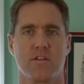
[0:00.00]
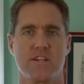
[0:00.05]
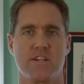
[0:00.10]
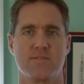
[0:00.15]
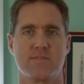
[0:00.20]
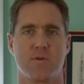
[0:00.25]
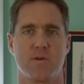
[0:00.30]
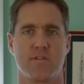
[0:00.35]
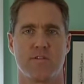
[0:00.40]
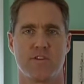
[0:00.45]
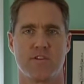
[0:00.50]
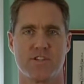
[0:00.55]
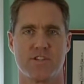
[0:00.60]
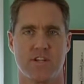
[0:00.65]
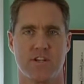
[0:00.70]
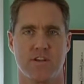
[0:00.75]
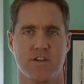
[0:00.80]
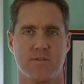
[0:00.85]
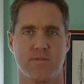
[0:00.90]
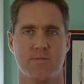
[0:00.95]
Leesburg,
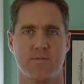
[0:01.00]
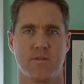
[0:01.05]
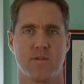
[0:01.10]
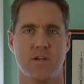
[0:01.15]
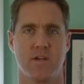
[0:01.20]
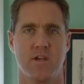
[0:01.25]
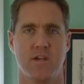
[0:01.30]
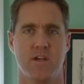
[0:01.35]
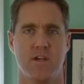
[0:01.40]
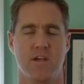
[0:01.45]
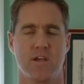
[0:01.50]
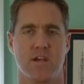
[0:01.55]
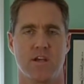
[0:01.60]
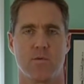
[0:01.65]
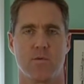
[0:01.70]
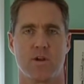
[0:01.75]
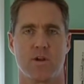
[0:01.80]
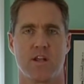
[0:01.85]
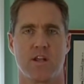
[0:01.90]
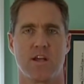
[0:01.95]
Virginia.
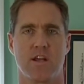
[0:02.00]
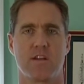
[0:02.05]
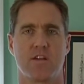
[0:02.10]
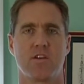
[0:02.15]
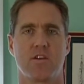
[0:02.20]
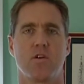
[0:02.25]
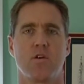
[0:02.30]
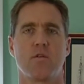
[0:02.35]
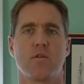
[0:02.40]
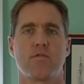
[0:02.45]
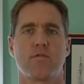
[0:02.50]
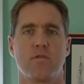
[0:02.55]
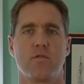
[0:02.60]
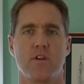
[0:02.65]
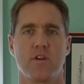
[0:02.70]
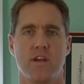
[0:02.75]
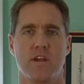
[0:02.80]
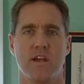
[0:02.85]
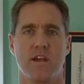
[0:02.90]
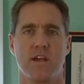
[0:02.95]
And what I'd like to go through
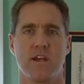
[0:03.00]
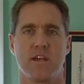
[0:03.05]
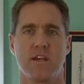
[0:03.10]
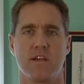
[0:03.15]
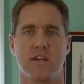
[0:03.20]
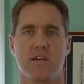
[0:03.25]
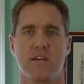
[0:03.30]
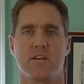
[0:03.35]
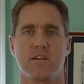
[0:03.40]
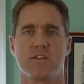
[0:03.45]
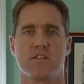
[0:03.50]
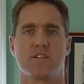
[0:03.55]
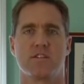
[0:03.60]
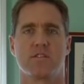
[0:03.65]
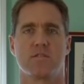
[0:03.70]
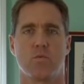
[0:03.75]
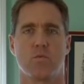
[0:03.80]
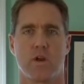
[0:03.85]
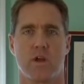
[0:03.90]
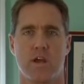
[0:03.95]
today
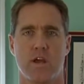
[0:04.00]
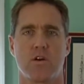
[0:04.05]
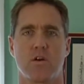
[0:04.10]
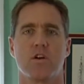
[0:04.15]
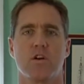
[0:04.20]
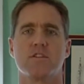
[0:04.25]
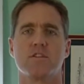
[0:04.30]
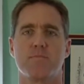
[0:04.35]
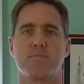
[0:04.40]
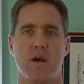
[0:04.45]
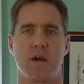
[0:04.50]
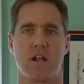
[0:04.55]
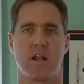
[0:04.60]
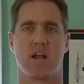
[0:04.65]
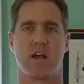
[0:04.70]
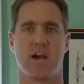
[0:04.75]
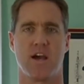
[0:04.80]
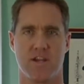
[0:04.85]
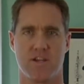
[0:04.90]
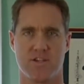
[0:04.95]
is what I call
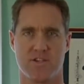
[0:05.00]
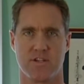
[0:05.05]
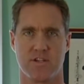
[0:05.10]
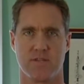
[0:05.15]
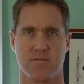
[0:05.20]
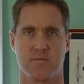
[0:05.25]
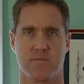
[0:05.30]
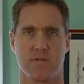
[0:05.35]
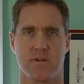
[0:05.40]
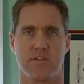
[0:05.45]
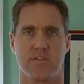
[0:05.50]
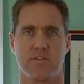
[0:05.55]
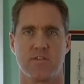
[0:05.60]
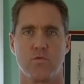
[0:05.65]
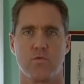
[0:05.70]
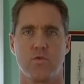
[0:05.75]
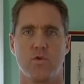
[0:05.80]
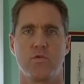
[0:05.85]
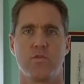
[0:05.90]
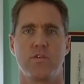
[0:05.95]
spinal hygiene. It's a
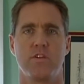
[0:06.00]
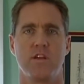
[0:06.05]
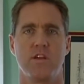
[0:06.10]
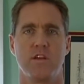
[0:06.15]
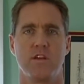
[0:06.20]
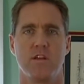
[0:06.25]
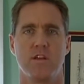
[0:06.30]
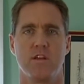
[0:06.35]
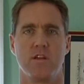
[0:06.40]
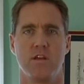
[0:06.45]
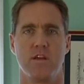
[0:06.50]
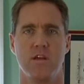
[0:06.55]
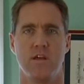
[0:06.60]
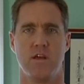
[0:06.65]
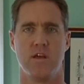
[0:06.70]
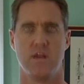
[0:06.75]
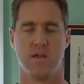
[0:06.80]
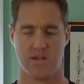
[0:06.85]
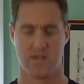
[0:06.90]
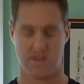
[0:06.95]
routine
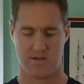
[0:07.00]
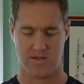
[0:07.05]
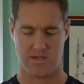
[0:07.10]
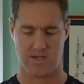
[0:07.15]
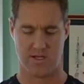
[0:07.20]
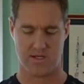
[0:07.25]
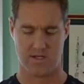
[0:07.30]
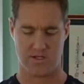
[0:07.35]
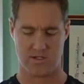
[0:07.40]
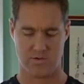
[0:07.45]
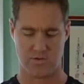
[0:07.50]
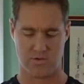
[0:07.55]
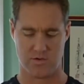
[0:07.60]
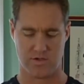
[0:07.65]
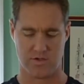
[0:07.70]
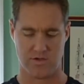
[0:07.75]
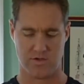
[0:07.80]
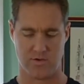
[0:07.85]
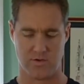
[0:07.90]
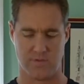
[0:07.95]
that you
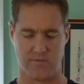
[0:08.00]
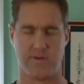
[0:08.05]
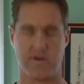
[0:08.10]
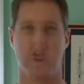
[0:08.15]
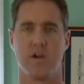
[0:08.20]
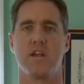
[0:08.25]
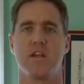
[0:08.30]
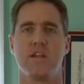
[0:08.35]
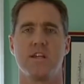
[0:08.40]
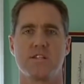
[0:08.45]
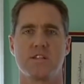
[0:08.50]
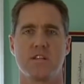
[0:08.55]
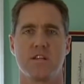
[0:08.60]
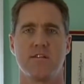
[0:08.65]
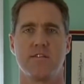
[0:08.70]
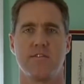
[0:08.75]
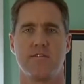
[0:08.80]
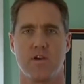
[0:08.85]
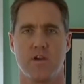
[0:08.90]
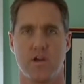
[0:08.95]
can do very
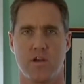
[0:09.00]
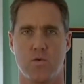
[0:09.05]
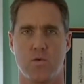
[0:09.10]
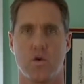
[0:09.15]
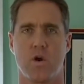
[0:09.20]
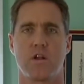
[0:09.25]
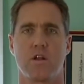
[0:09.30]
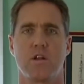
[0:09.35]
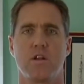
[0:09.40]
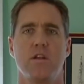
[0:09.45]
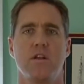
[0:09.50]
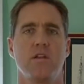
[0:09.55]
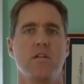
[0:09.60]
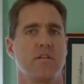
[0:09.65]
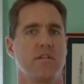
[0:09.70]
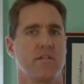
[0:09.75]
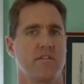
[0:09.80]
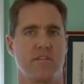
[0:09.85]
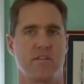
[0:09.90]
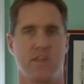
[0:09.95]
easily, very quickly.
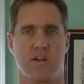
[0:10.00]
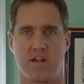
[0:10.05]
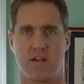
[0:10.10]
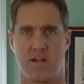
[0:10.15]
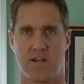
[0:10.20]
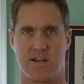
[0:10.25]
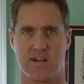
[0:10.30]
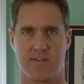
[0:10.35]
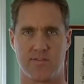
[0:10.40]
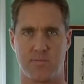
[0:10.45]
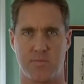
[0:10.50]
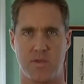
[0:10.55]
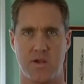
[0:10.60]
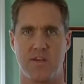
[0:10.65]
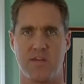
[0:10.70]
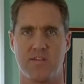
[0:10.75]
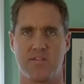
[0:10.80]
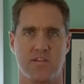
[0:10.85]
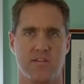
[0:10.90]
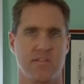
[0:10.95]
Doesn't take a lot of
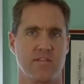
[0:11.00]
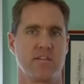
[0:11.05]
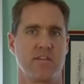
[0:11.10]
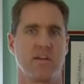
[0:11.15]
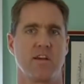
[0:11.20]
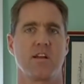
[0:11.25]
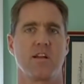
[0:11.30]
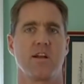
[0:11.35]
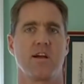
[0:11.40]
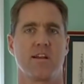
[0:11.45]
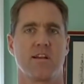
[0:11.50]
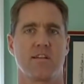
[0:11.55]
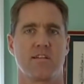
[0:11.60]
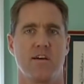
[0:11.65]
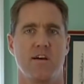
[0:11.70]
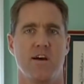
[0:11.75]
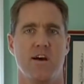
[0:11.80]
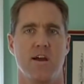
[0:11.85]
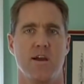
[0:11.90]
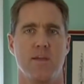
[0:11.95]
space, doesn't take a lot of
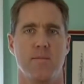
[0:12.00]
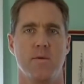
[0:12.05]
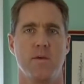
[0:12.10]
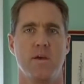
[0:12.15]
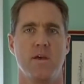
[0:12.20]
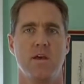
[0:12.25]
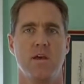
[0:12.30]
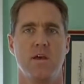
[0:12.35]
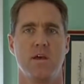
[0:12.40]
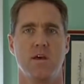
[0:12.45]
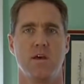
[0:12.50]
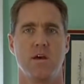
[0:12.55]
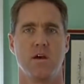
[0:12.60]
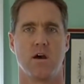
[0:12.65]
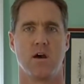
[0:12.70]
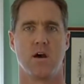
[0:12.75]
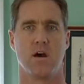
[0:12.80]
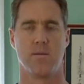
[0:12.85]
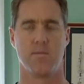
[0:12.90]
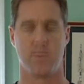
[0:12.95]
time,
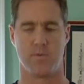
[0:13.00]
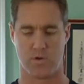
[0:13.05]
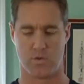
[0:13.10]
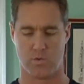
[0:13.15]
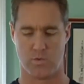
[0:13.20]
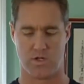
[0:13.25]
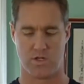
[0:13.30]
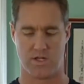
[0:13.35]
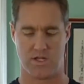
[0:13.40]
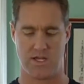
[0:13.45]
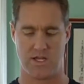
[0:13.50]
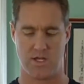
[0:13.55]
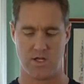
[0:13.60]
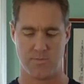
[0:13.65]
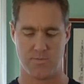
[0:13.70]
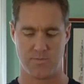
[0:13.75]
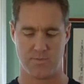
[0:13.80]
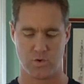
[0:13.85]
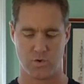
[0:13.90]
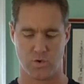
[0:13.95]
but it will
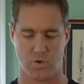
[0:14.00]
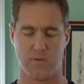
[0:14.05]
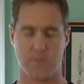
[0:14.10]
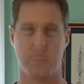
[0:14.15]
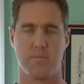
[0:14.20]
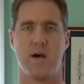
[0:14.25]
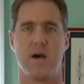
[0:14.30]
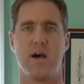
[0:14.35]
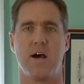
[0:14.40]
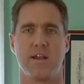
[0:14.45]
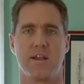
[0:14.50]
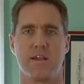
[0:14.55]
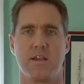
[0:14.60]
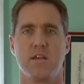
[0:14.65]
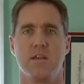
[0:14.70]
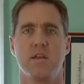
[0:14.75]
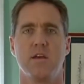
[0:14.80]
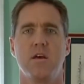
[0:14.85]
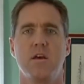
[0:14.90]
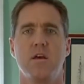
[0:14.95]
help your
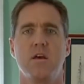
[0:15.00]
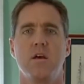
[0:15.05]
body